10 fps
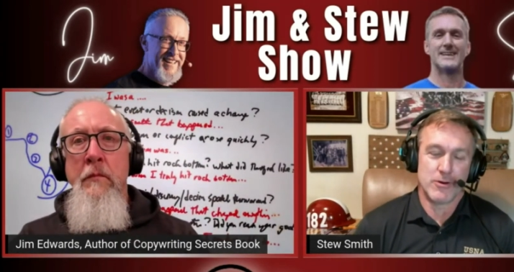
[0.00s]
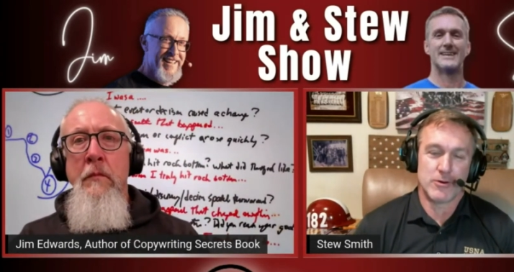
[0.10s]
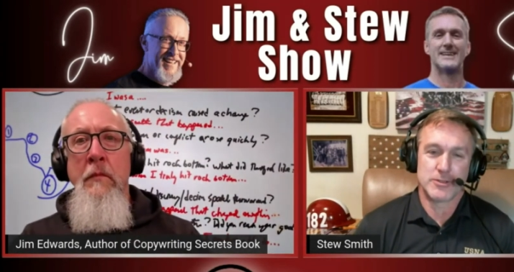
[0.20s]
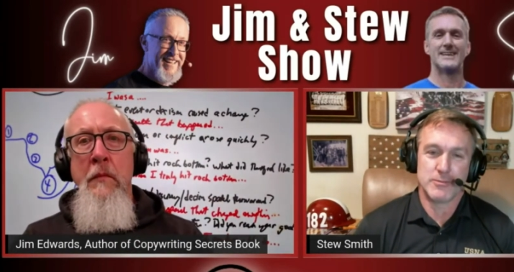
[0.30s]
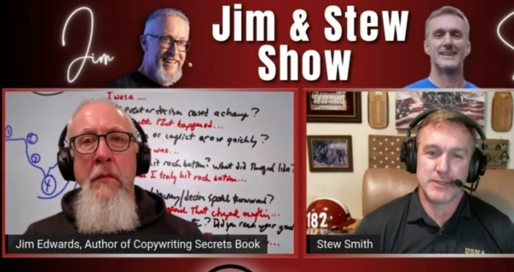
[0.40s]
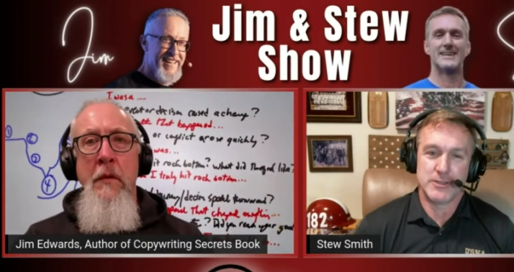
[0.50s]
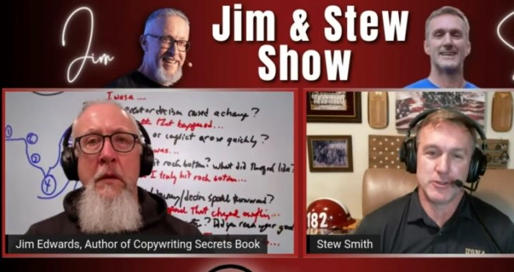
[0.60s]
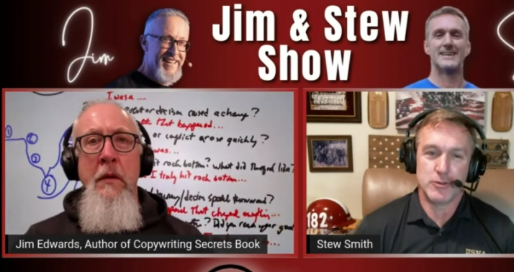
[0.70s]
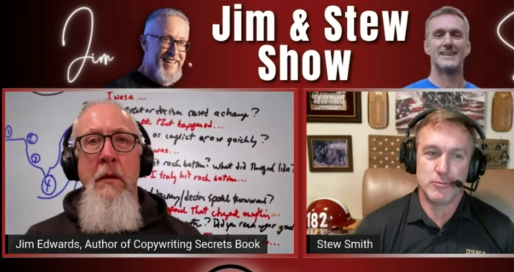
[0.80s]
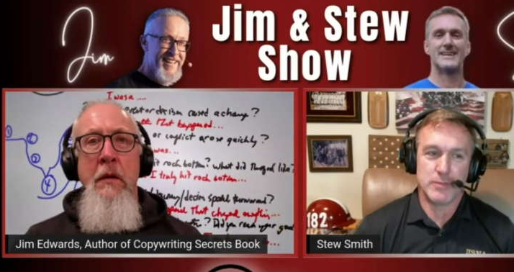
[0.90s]

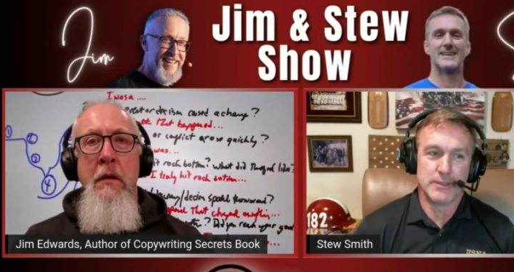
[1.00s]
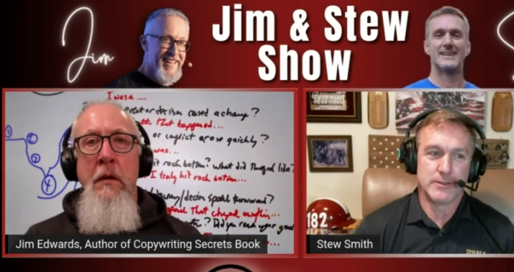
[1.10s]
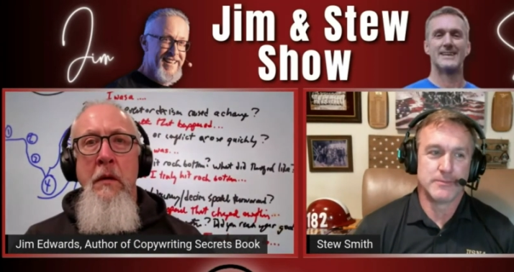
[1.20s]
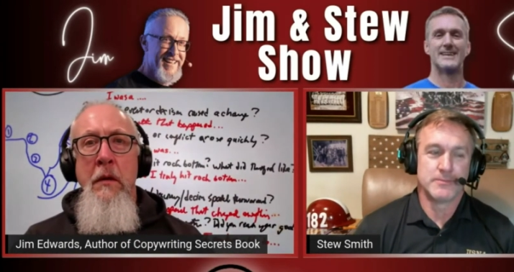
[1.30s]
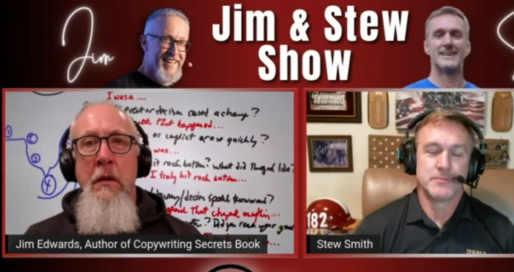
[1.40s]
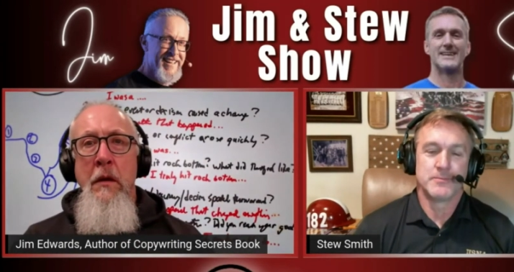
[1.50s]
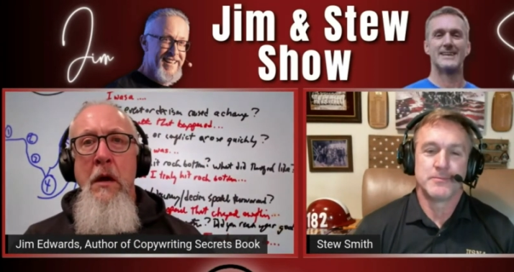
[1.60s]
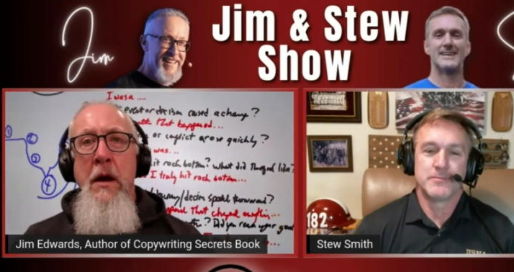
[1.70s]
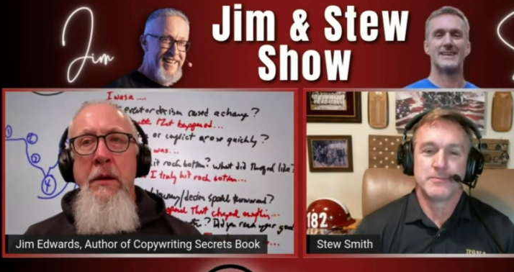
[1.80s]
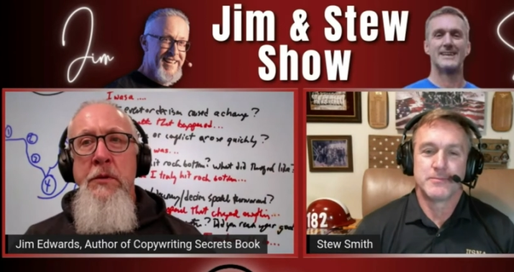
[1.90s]
Speaker 1: ultimate doom.
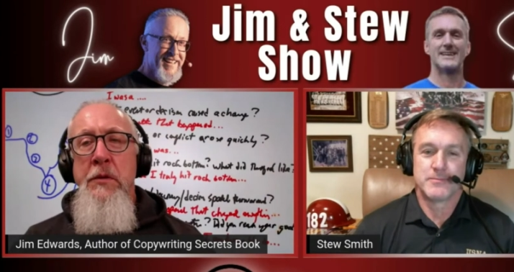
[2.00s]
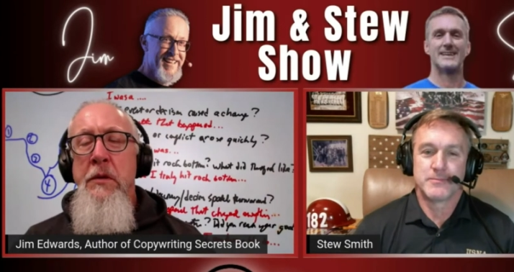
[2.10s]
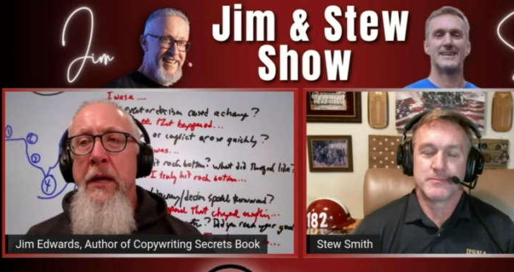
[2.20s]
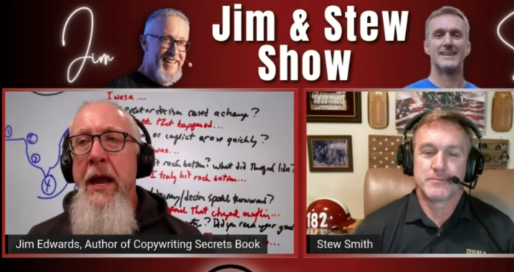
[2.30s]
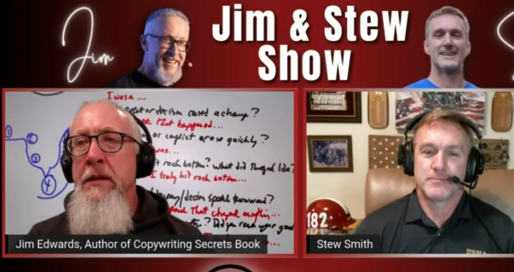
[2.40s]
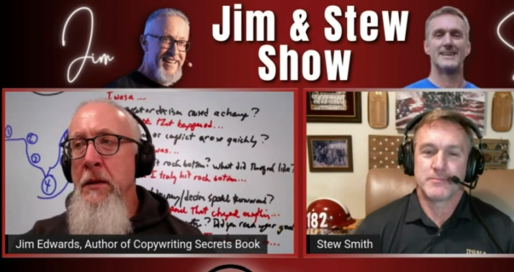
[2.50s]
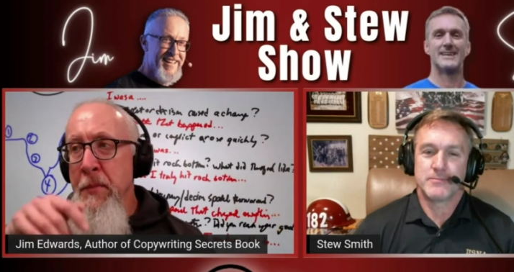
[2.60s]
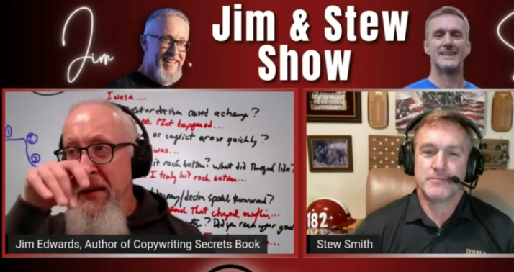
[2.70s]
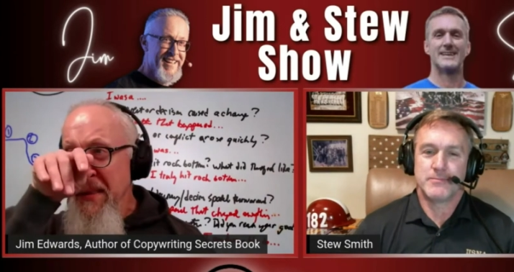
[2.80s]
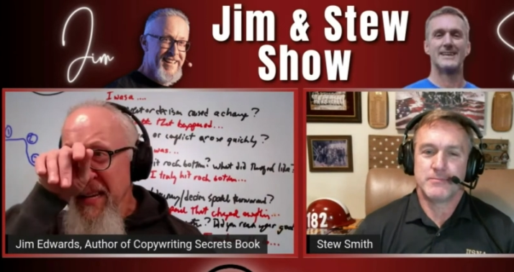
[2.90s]
Speaker 2: Oh, absolutely. And the
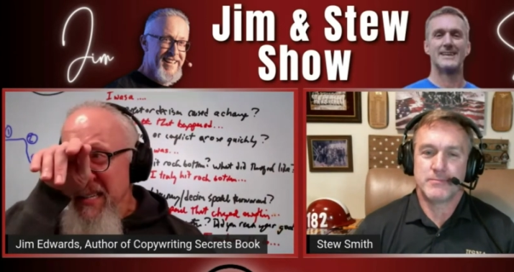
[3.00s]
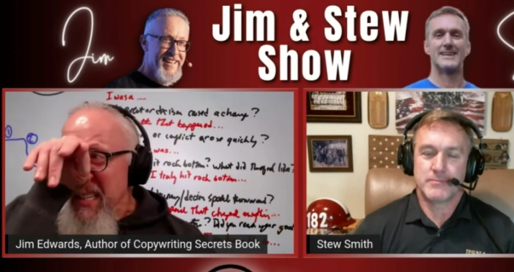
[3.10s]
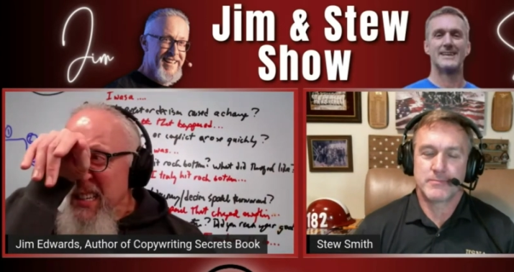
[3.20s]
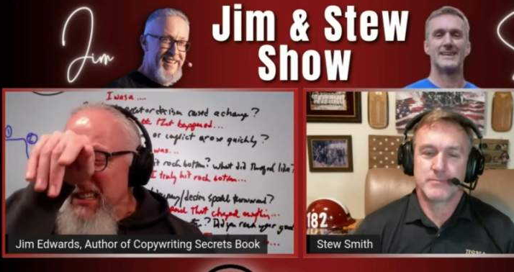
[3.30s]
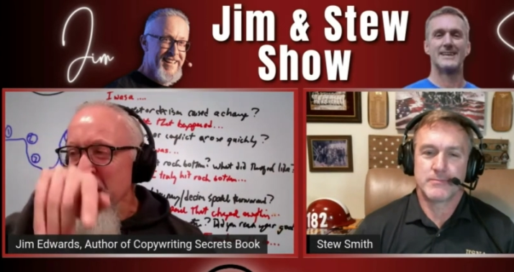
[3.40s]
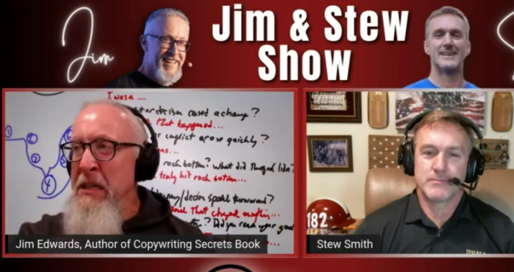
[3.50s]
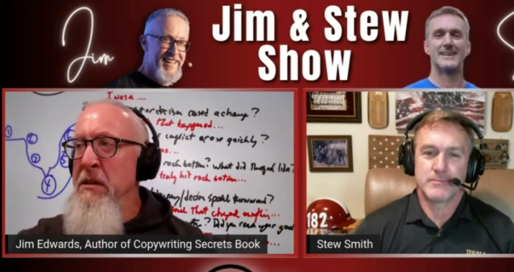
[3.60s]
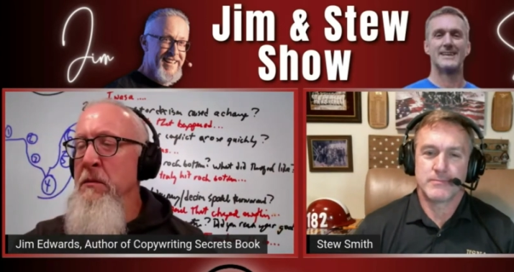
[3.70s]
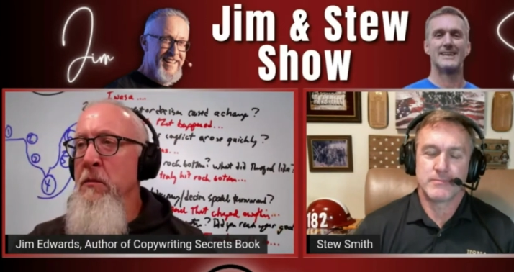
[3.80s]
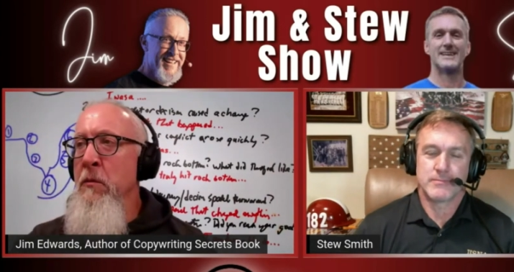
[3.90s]
big thing
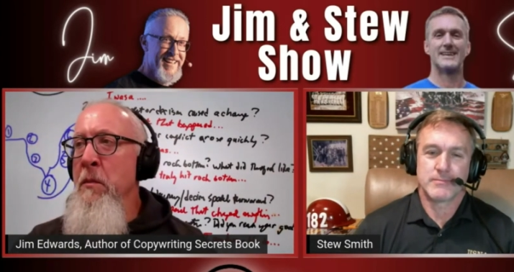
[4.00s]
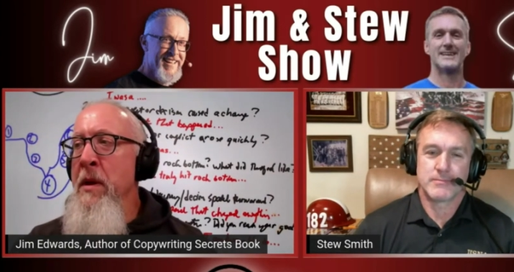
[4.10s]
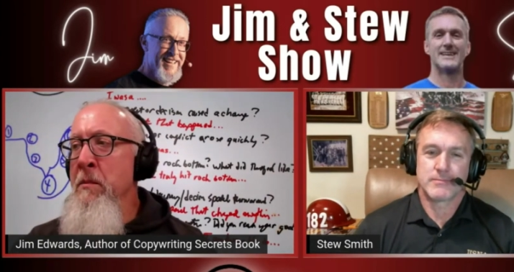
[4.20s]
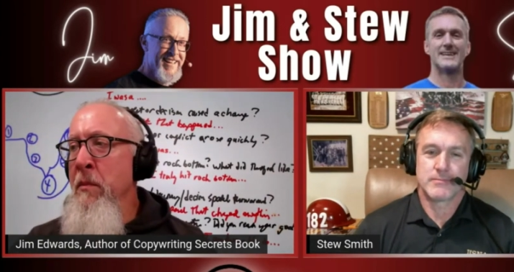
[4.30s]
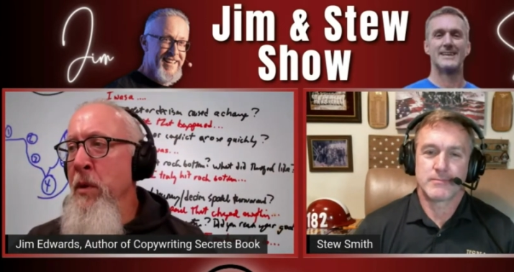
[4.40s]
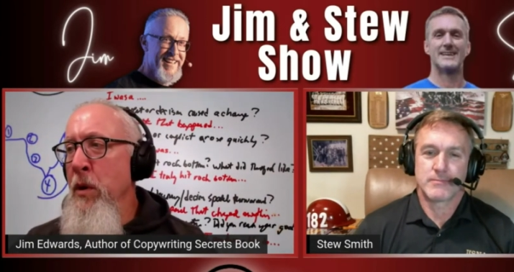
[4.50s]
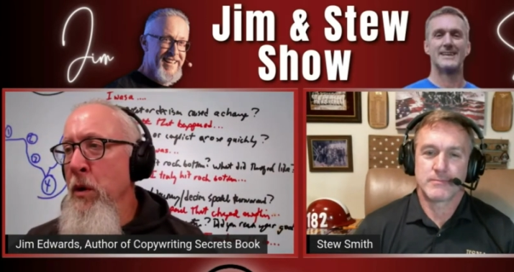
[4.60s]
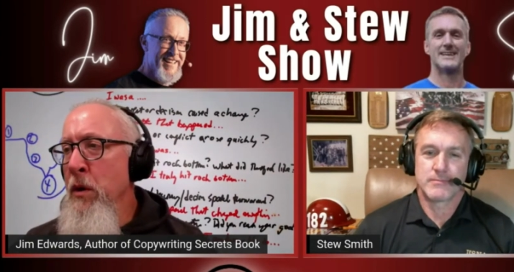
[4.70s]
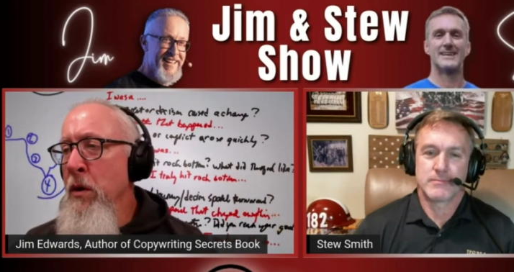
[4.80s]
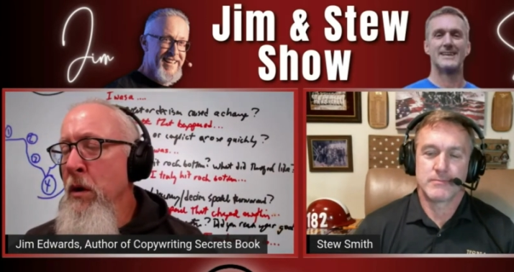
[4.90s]
to
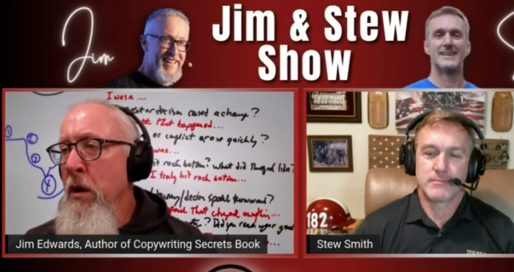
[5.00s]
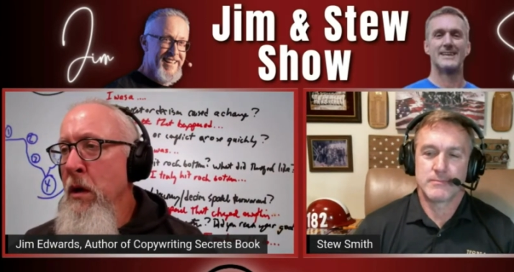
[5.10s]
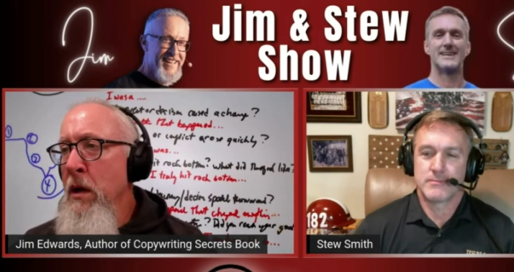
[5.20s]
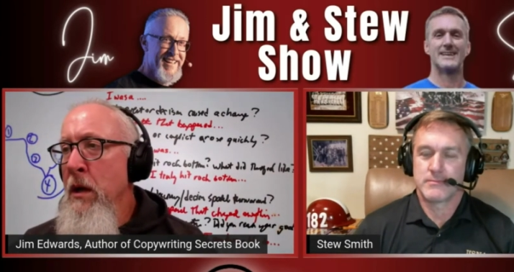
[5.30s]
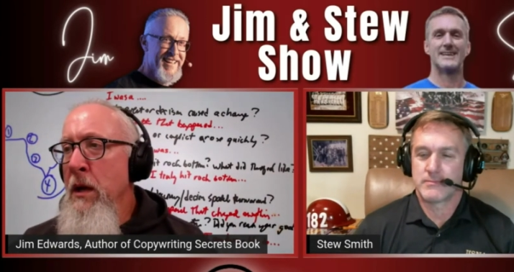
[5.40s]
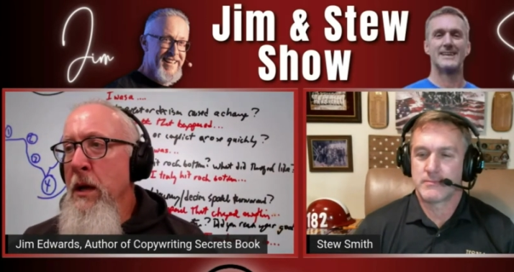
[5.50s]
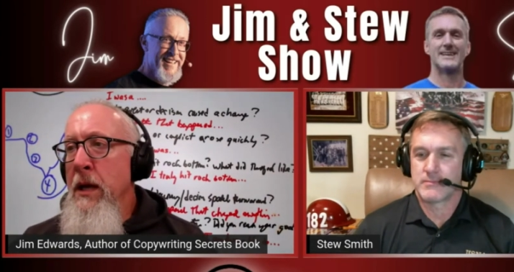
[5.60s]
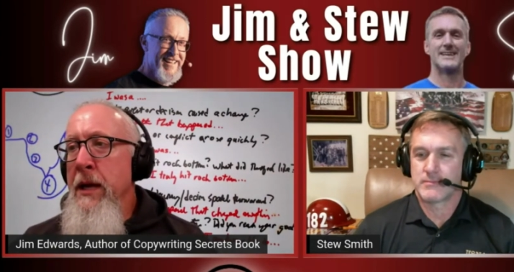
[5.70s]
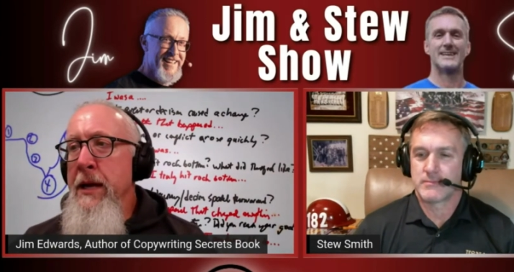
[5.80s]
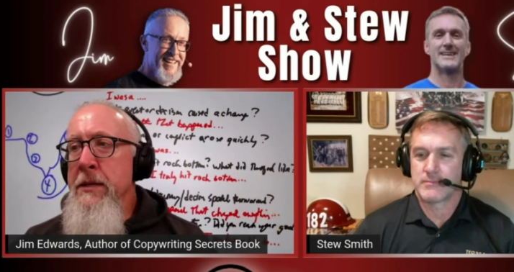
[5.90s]
remember
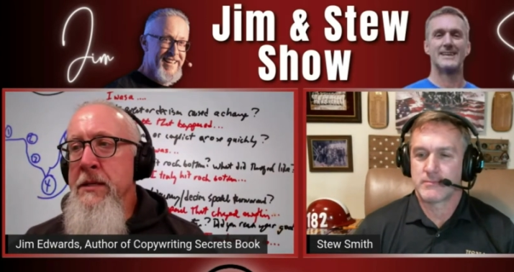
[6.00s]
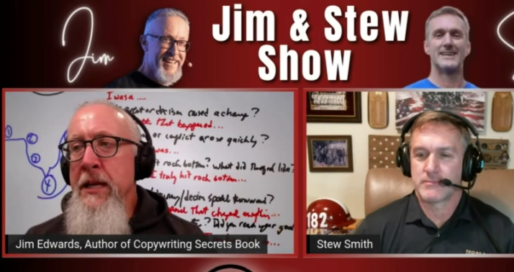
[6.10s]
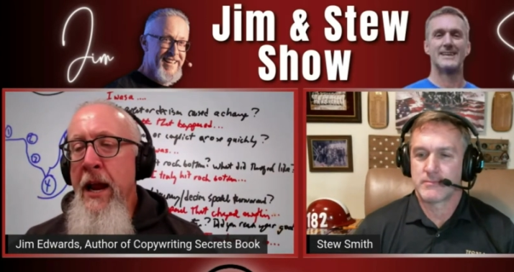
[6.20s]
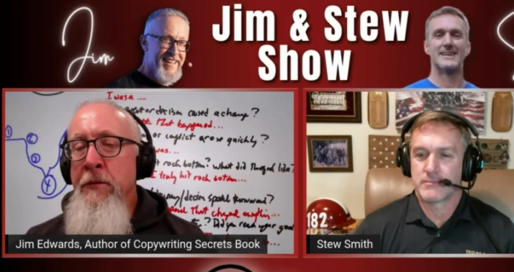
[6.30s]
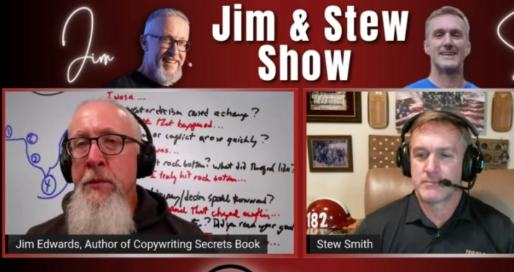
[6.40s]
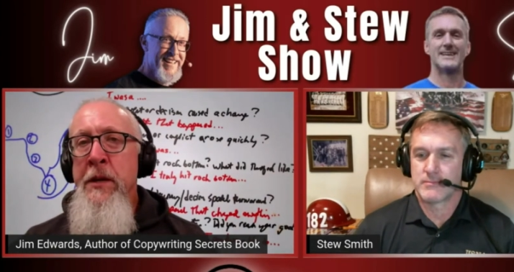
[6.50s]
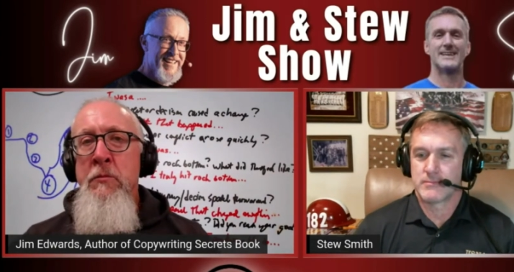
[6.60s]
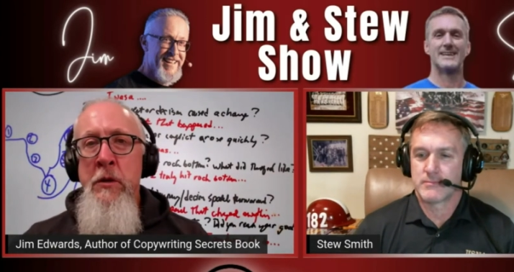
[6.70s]
is that everybody